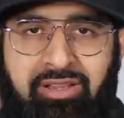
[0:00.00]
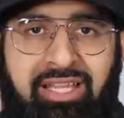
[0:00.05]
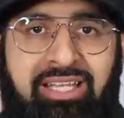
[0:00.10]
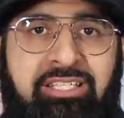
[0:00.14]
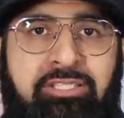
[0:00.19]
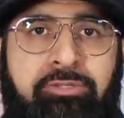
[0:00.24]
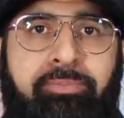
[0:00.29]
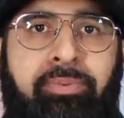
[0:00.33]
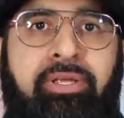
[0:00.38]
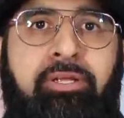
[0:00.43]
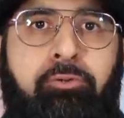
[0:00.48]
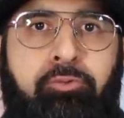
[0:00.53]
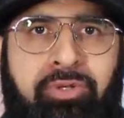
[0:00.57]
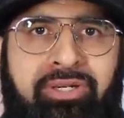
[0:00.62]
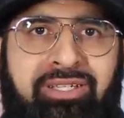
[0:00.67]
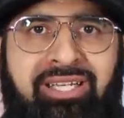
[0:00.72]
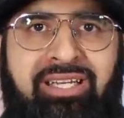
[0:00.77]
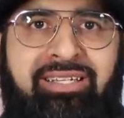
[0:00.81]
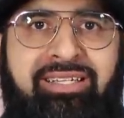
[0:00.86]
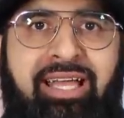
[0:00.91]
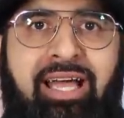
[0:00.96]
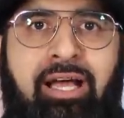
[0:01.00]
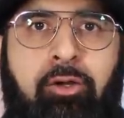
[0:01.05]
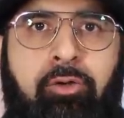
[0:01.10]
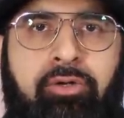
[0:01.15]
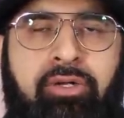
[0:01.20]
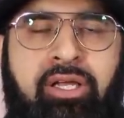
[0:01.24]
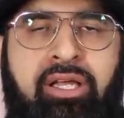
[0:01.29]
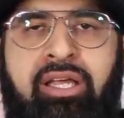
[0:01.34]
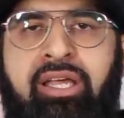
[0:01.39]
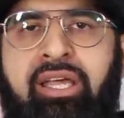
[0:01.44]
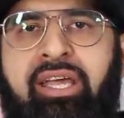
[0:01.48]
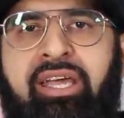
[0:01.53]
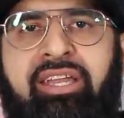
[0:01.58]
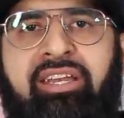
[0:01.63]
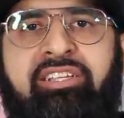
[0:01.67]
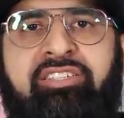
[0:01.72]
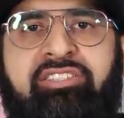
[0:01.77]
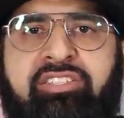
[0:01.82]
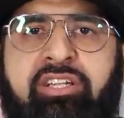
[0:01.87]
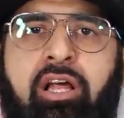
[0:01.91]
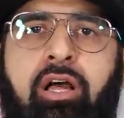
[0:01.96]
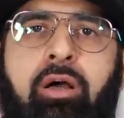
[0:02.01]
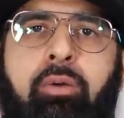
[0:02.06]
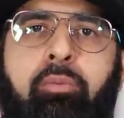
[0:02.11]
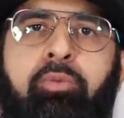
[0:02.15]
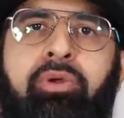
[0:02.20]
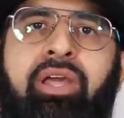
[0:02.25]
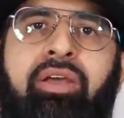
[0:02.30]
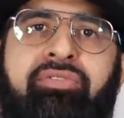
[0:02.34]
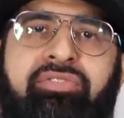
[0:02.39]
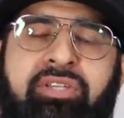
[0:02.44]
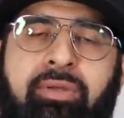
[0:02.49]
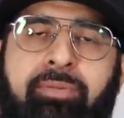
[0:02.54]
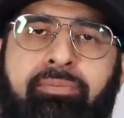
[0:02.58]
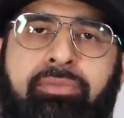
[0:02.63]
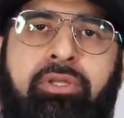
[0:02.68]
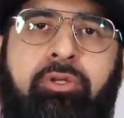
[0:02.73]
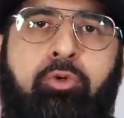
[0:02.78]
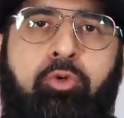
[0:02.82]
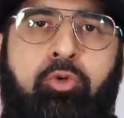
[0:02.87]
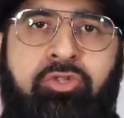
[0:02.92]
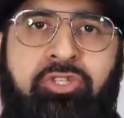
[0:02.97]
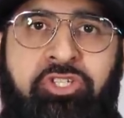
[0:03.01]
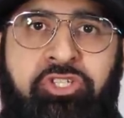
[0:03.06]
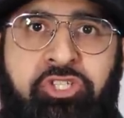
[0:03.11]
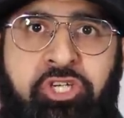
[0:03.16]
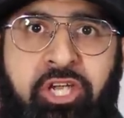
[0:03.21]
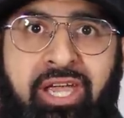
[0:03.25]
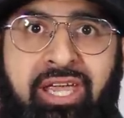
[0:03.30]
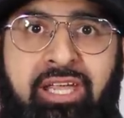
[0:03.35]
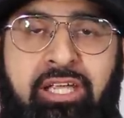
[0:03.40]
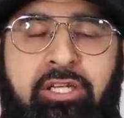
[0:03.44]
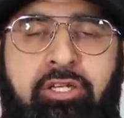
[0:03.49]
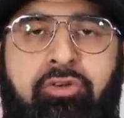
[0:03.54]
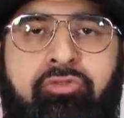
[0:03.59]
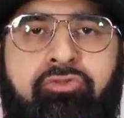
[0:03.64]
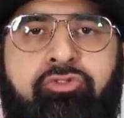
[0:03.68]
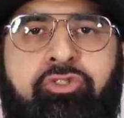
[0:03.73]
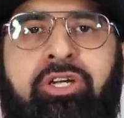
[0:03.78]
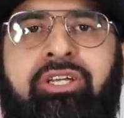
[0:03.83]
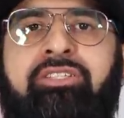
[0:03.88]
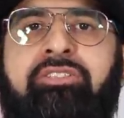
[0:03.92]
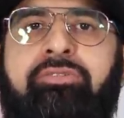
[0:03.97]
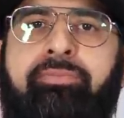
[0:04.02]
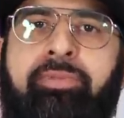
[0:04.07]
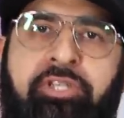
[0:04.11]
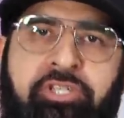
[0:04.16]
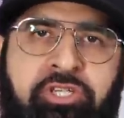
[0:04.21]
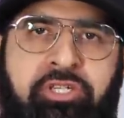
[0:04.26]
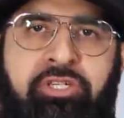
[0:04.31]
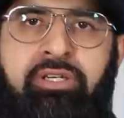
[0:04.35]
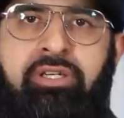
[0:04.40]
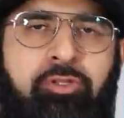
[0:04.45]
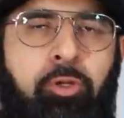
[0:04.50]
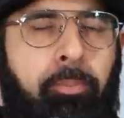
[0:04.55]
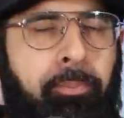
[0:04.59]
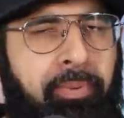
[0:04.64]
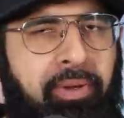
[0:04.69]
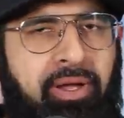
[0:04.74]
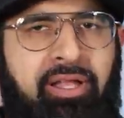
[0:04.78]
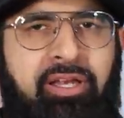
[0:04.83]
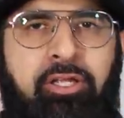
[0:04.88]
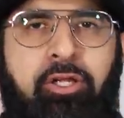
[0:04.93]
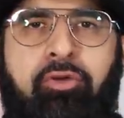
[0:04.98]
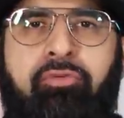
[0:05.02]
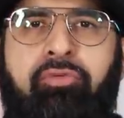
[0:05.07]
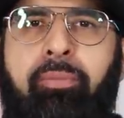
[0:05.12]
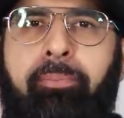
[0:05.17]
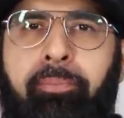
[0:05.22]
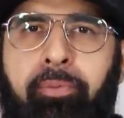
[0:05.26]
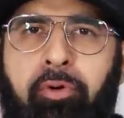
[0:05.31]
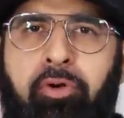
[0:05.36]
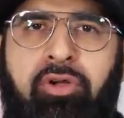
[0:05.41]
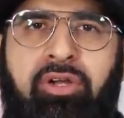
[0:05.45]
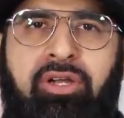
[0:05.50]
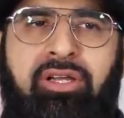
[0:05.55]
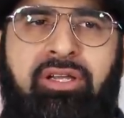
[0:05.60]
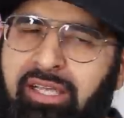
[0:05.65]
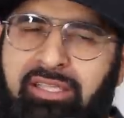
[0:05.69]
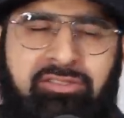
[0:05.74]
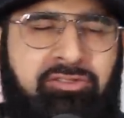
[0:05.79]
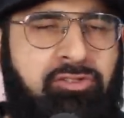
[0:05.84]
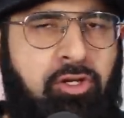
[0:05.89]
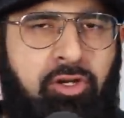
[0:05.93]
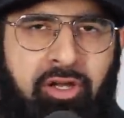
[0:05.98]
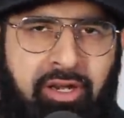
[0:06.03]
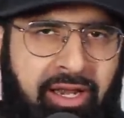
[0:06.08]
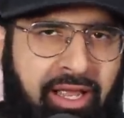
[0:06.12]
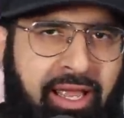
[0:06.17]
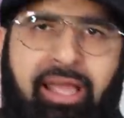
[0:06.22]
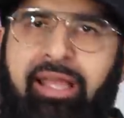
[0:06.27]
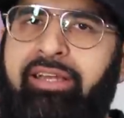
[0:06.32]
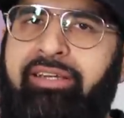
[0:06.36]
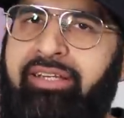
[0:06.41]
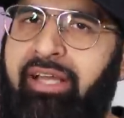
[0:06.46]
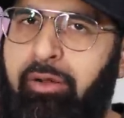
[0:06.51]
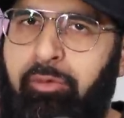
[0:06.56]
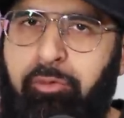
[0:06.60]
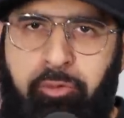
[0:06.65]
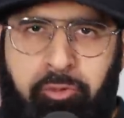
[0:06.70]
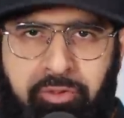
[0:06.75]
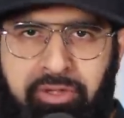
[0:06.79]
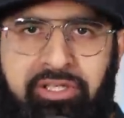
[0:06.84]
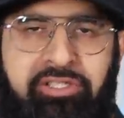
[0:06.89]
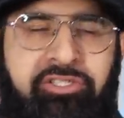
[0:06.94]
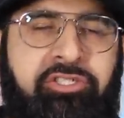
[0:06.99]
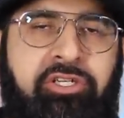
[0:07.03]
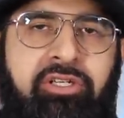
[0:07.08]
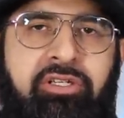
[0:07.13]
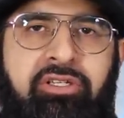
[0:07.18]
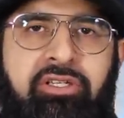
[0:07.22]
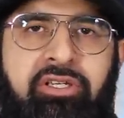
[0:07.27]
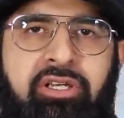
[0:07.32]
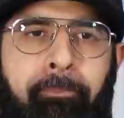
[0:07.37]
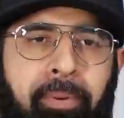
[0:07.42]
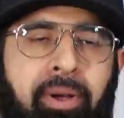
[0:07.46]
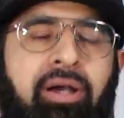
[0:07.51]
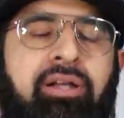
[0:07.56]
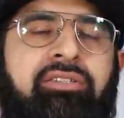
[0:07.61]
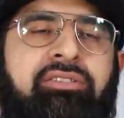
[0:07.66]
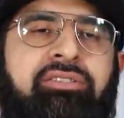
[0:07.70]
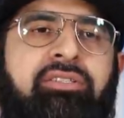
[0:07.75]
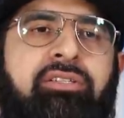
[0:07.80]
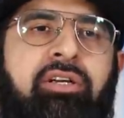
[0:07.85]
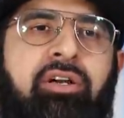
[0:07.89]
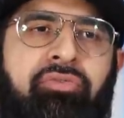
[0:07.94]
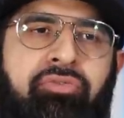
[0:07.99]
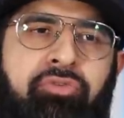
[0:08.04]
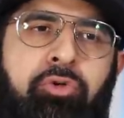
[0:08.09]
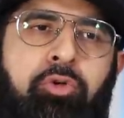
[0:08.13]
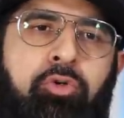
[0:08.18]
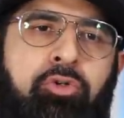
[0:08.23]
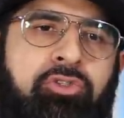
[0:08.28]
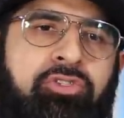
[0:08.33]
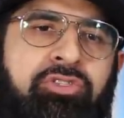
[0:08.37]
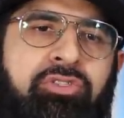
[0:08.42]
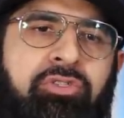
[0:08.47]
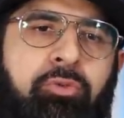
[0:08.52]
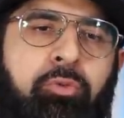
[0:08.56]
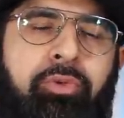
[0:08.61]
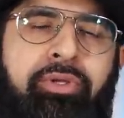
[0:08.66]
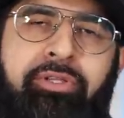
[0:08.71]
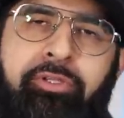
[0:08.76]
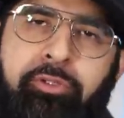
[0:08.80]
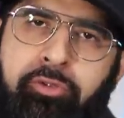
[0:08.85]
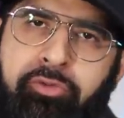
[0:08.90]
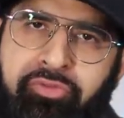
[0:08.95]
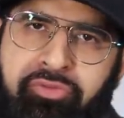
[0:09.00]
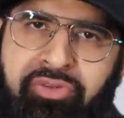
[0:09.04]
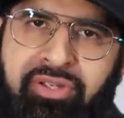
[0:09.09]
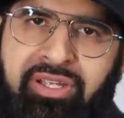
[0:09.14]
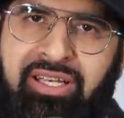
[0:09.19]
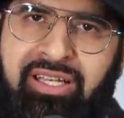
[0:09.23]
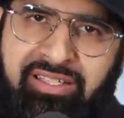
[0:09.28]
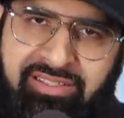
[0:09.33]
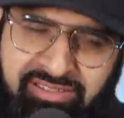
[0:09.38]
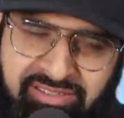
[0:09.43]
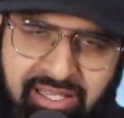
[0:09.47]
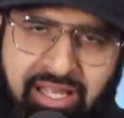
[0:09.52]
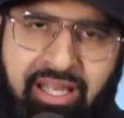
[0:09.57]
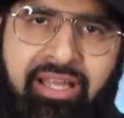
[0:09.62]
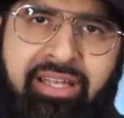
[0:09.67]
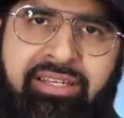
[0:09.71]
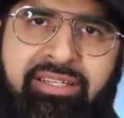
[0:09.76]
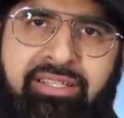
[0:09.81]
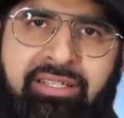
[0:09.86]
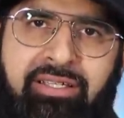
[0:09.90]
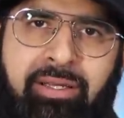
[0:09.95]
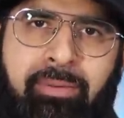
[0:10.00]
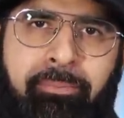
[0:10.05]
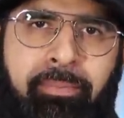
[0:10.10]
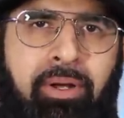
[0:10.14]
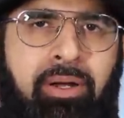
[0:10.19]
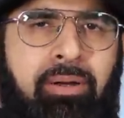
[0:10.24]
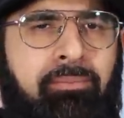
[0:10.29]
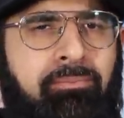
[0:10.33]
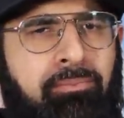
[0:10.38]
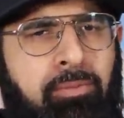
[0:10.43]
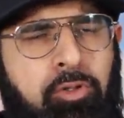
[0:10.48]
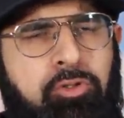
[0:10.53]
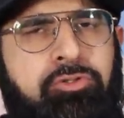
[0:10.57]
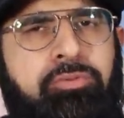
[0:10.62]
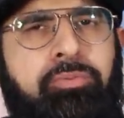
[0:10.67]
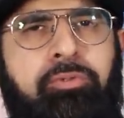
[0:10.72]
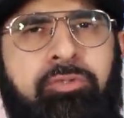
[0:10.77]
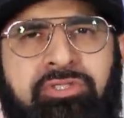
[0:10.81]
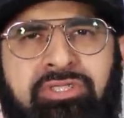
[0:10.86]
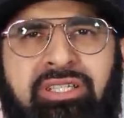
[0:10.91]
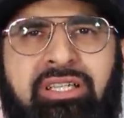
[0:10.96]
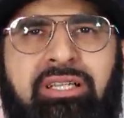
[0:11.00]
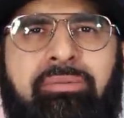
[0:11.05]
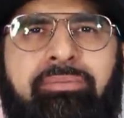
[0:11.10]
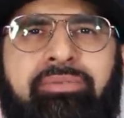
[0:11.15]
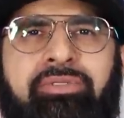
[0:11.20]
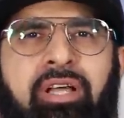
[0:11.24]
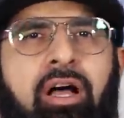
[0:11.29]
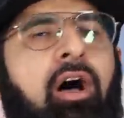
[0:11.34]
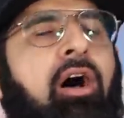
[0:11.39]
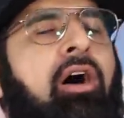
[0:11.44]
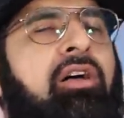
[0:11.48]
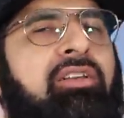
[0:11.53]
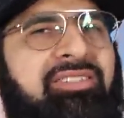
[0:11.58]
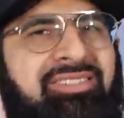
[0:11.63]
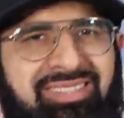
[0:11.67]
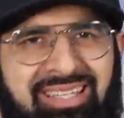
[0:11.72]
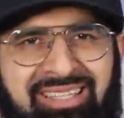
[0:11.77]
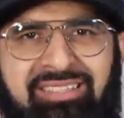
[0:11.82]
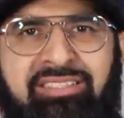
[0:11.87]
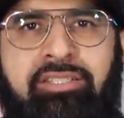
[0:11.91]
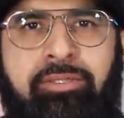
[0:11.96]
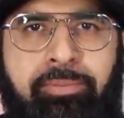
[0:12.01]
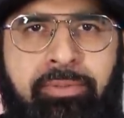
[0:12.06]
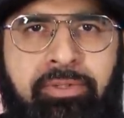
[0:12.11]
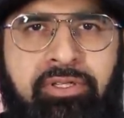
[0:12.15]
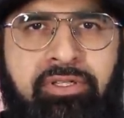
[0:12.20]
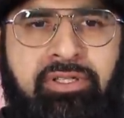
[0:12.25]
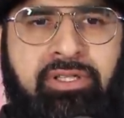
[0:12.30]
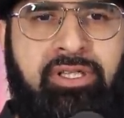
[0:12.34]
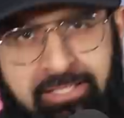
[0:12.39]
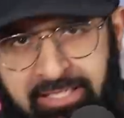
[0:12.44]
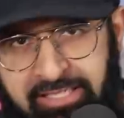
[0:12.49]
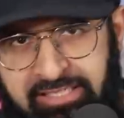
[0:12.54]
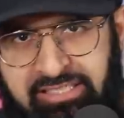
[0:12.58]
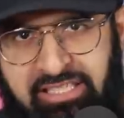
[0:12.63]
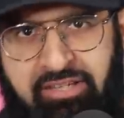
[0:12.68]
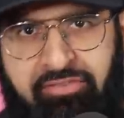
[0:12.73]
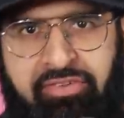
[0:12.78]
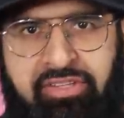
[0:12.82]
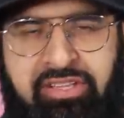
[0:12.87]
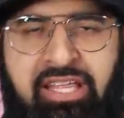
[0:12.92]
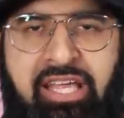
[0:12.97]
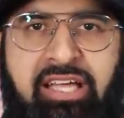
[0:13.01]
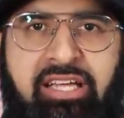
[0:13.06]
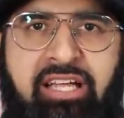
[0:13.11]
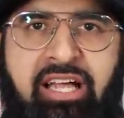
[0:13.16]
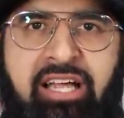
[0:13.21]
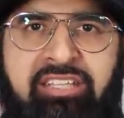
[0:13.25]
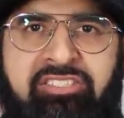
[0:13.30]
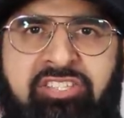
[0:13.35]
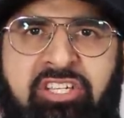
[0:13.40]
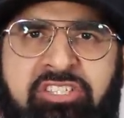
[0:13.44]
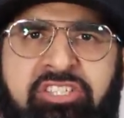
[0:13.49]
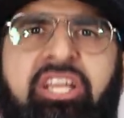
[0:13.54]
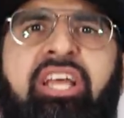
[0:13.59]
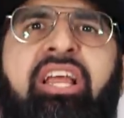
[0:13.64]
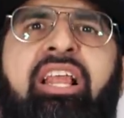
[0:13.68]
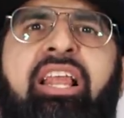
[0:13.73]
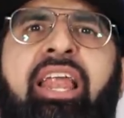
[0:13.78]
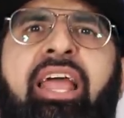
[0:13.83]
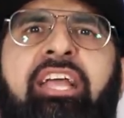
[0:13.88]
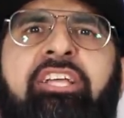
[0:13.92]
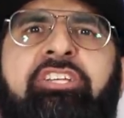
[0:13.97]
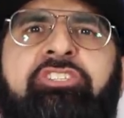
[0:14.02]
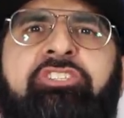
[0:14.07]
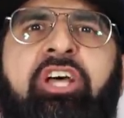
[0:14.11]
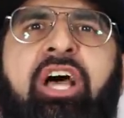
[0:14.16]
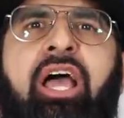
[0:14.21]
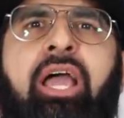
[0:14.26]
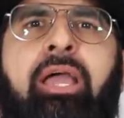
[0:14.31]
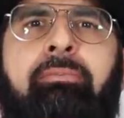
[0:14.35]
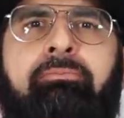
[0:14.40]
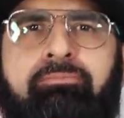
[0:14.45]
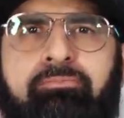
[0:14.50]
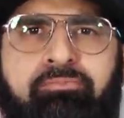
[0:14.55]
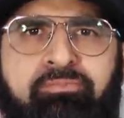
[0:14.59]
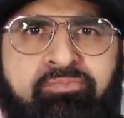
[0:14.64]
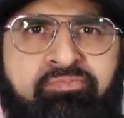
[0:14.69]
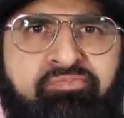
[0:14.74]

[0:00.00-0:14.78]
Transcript: things being written down. In Islam, we have something called the chain of transmission. So, burning of a book is not going to end our religion, but of course, we do feel inside. But most Muslims are sensible. Let's leave it there, guys. Until next time.